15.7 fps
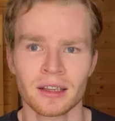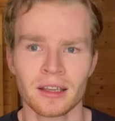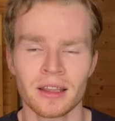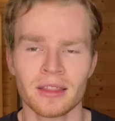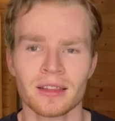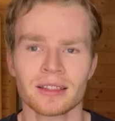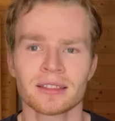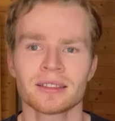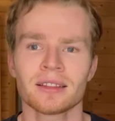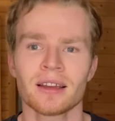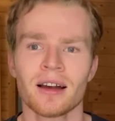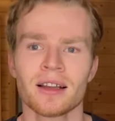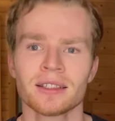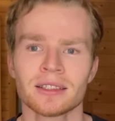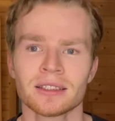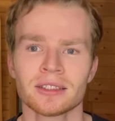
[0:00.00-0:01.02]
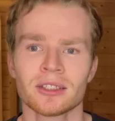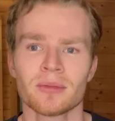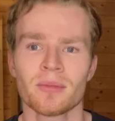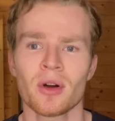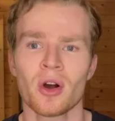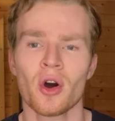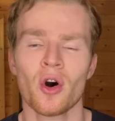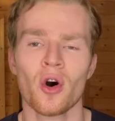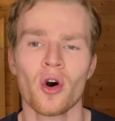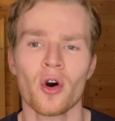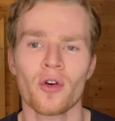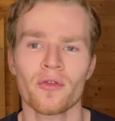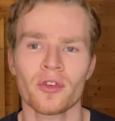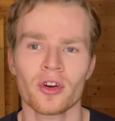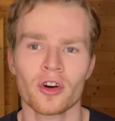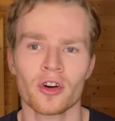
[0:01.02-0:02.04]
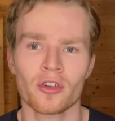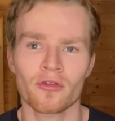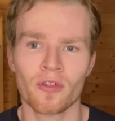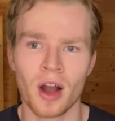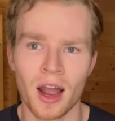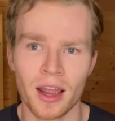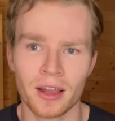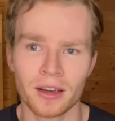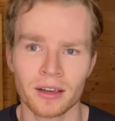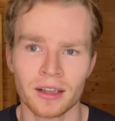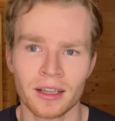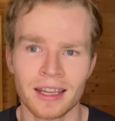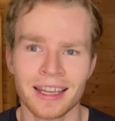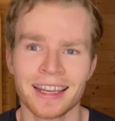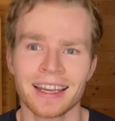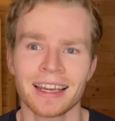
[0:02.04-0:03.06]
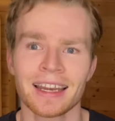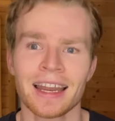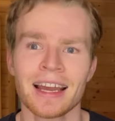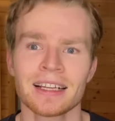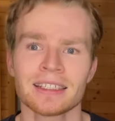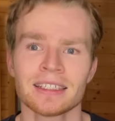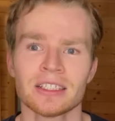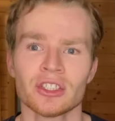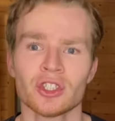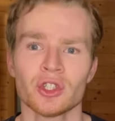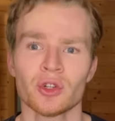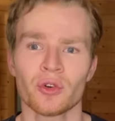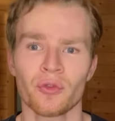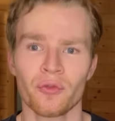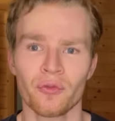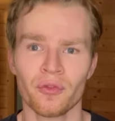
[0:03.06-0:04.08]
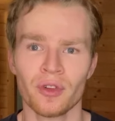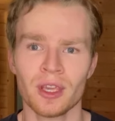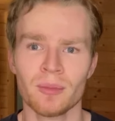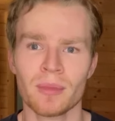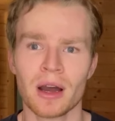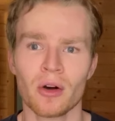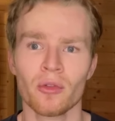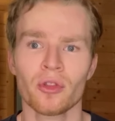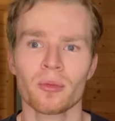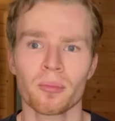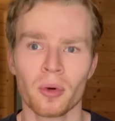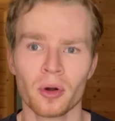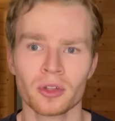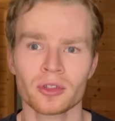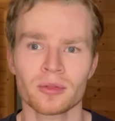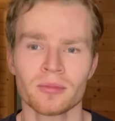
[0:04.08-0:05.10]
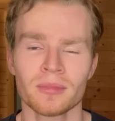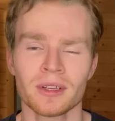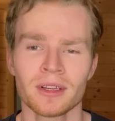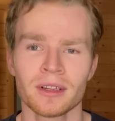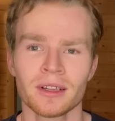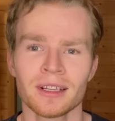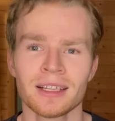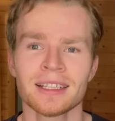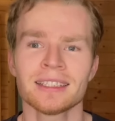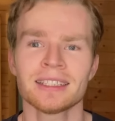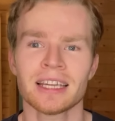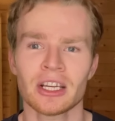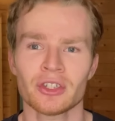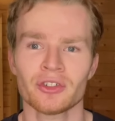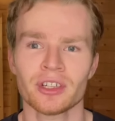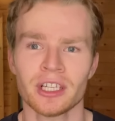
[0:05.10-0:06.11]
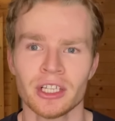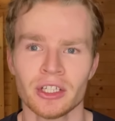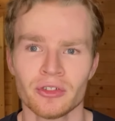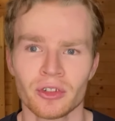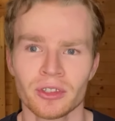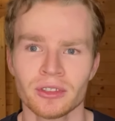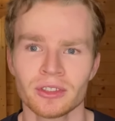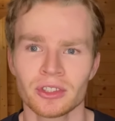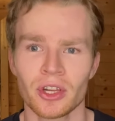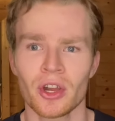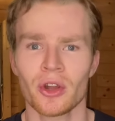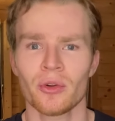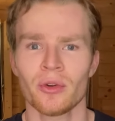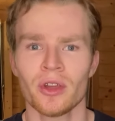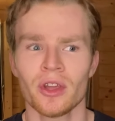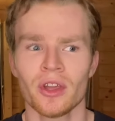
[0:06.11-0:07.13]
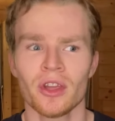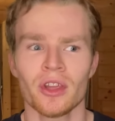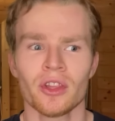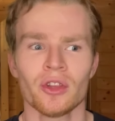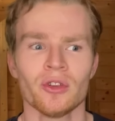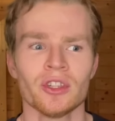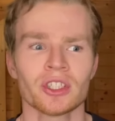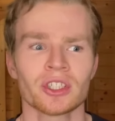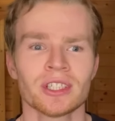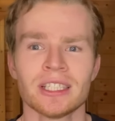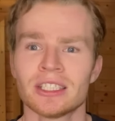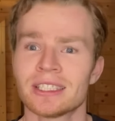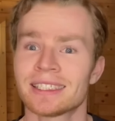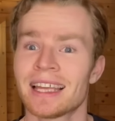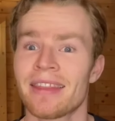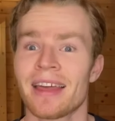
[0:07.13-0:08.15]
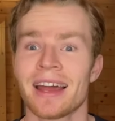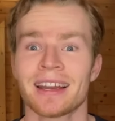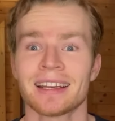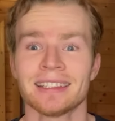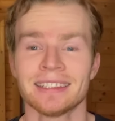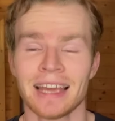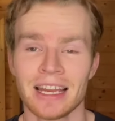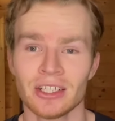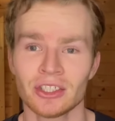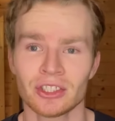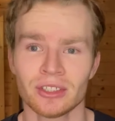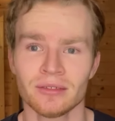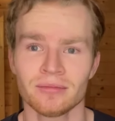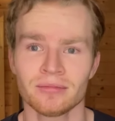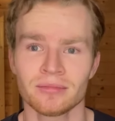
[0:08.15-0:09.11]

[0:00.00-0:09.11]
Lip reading: the star system of Orion connecting to your female, the bottom tetrahedron. So you just need to set that intention